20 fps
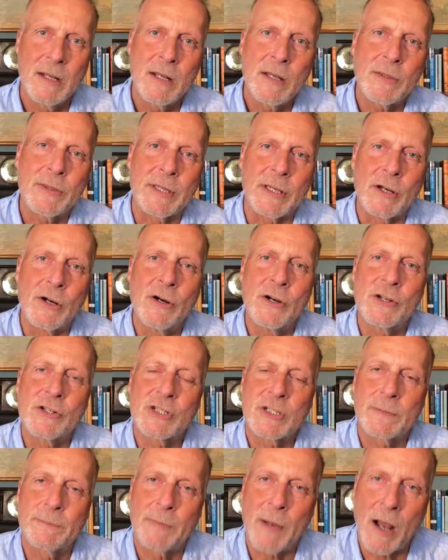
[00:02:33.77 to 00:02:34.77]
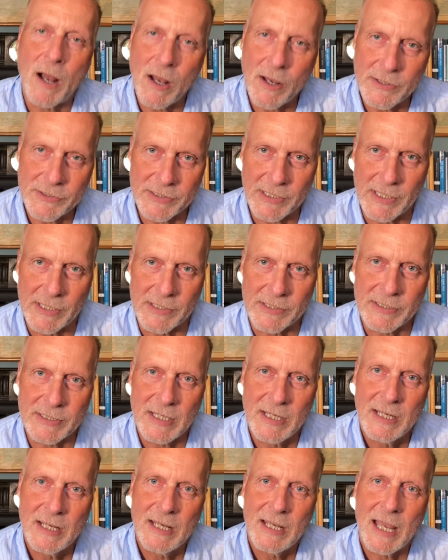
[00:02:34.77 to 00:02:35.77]
The urge passes
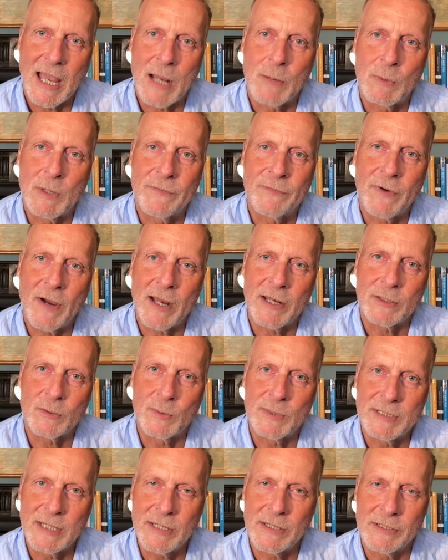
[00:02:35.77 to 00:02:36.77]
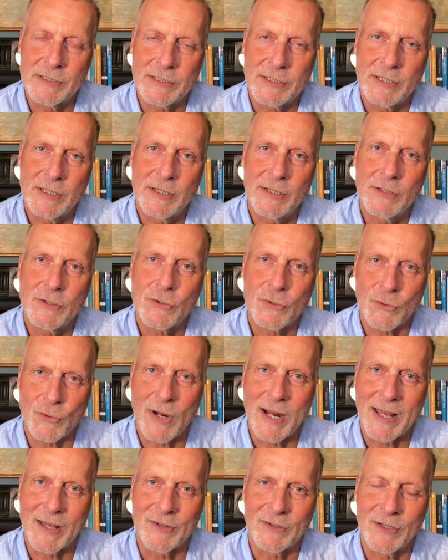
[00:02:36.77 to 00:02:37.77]
and we find we didn't
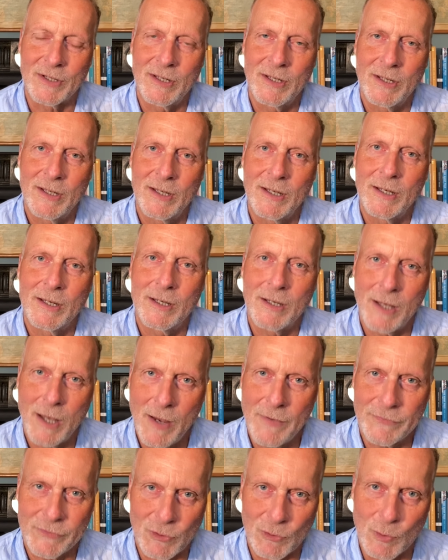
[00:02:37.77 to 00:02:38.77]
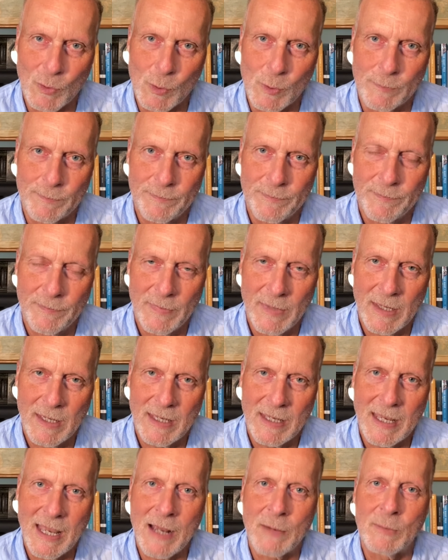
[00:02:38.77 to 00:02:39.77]
drown after all,
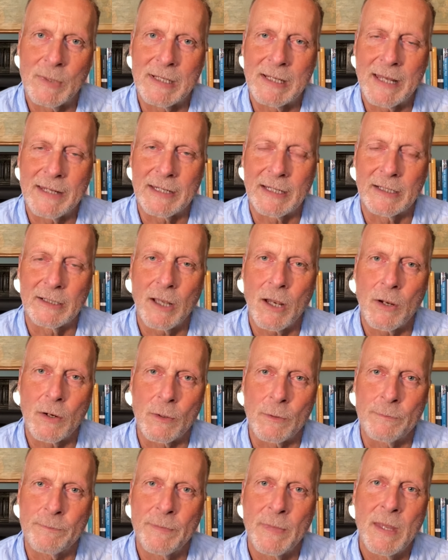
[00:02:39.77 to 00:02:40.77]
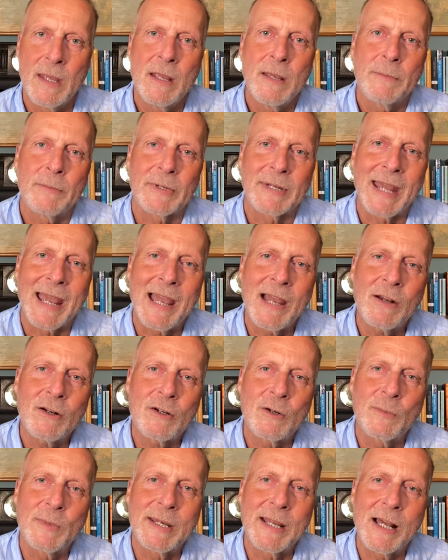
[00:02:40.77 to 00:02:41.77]
and we let it go. But how
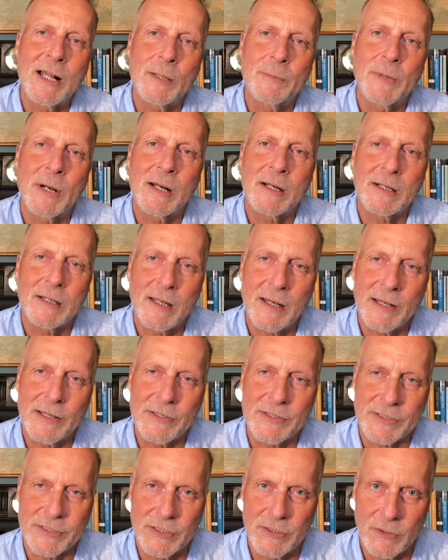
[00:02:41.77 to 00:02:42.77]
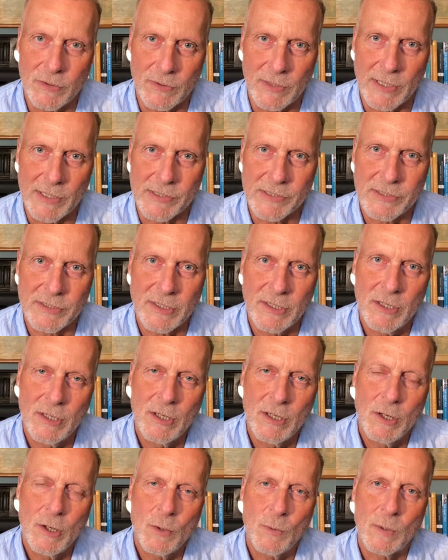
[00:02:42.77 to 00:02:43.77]
can we help our clients to do this?
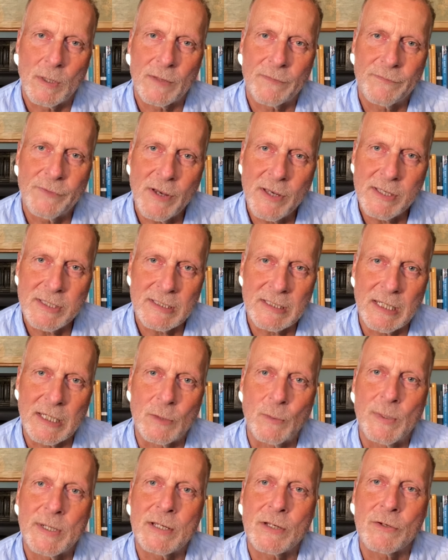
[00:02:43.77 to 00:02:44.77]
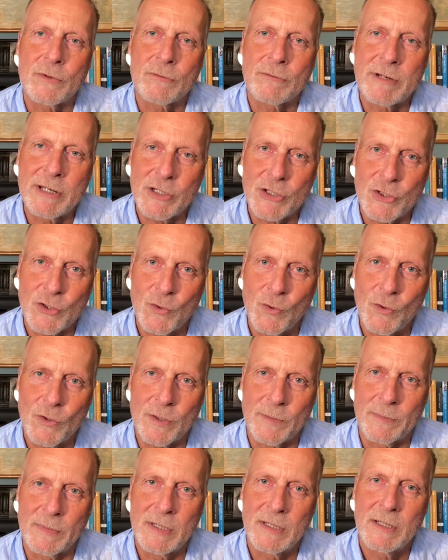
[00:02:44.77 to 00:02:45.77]
Well, firstly, we can reassure
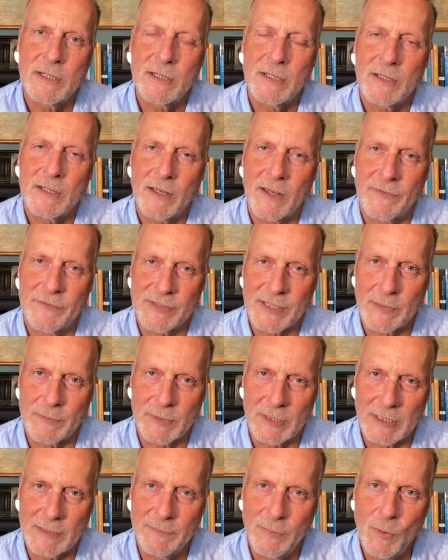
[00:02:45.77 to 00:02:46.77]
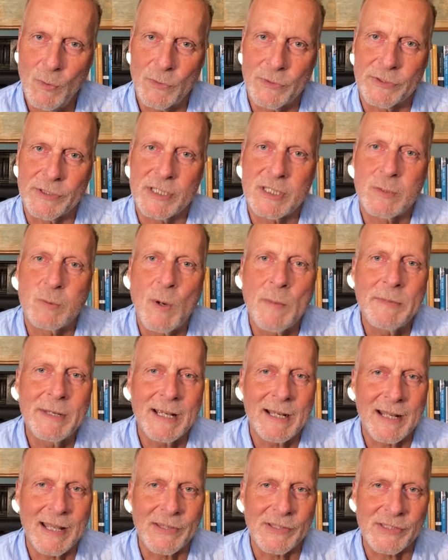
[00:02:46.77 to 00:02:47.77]
them of something important. Swimming
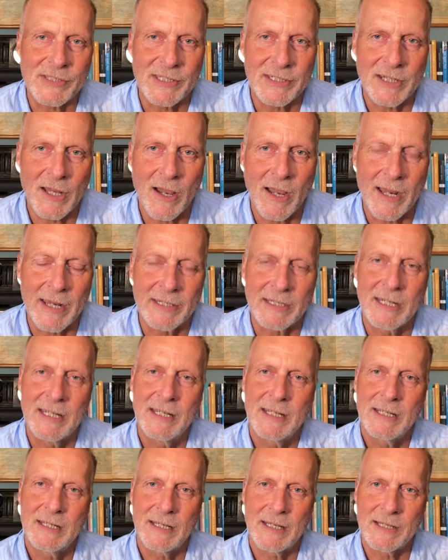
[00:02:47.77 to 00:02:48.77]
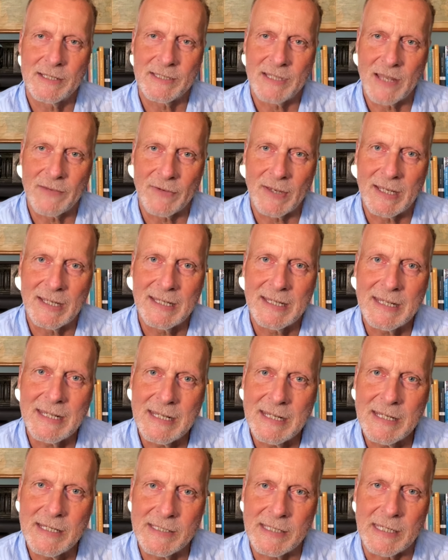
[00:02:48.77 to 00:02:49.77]
against the tide is never
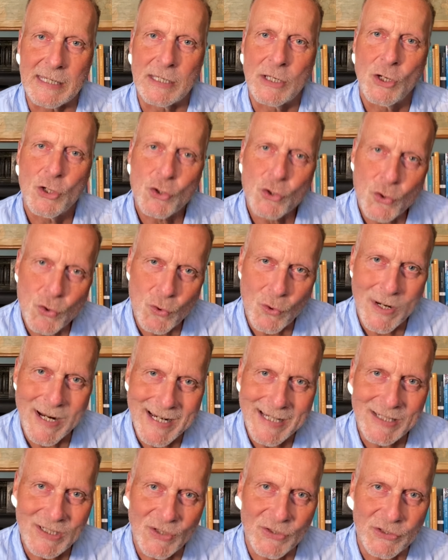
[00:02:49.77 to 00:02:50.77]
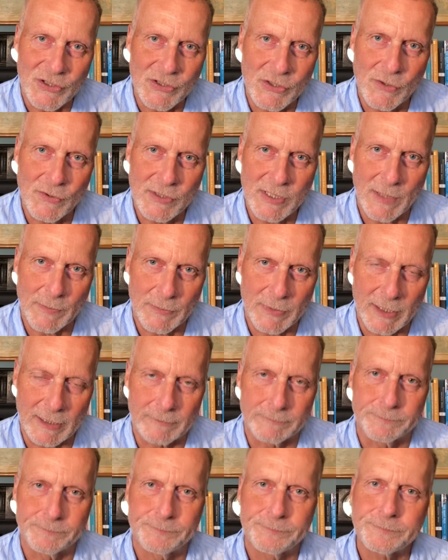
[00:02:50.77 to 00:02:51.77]
easy. Trying not to do something
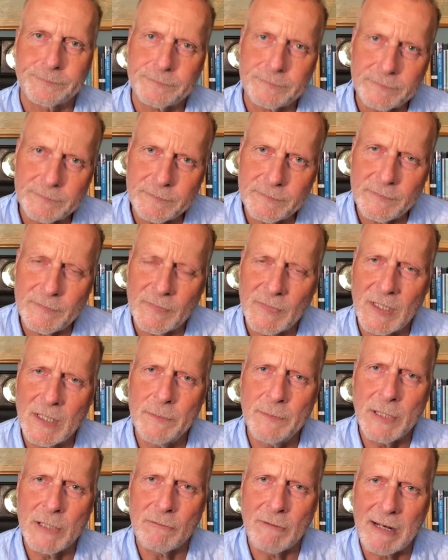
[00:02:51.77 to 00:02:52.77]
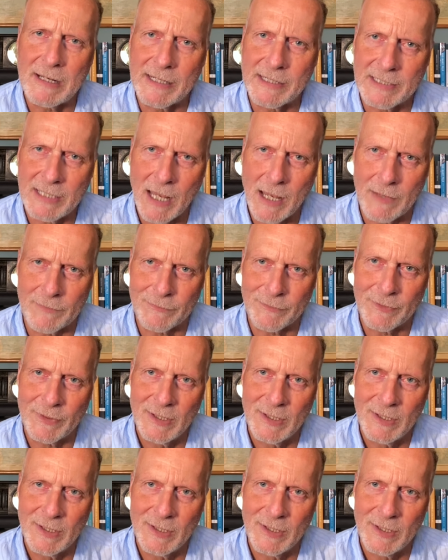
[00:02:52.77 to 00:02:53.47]
can be really tough.